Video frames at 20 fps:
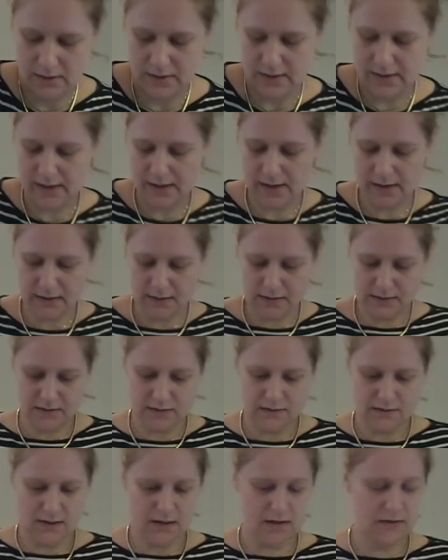And
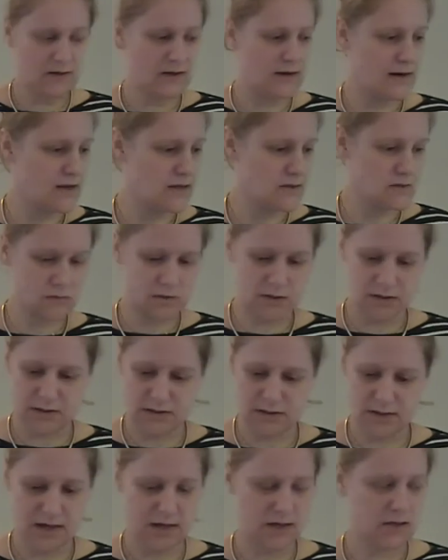then the last one
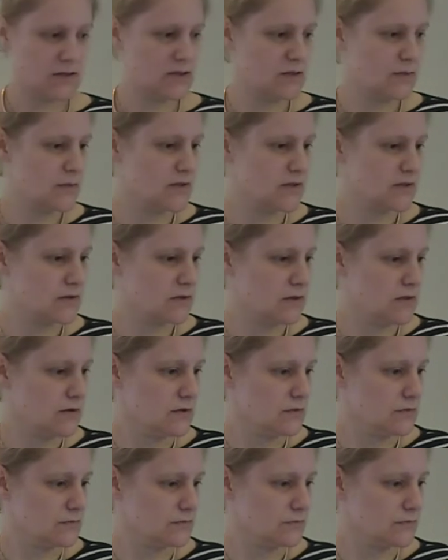is actually a
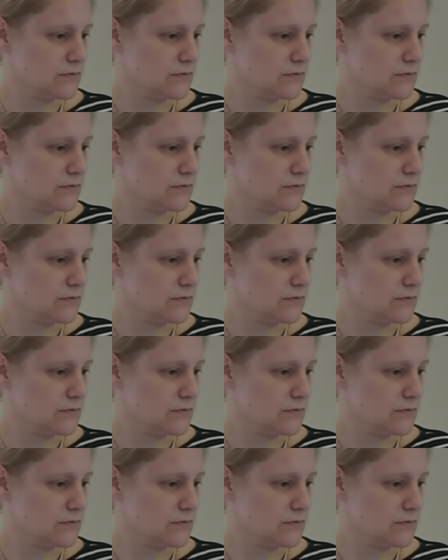pastello.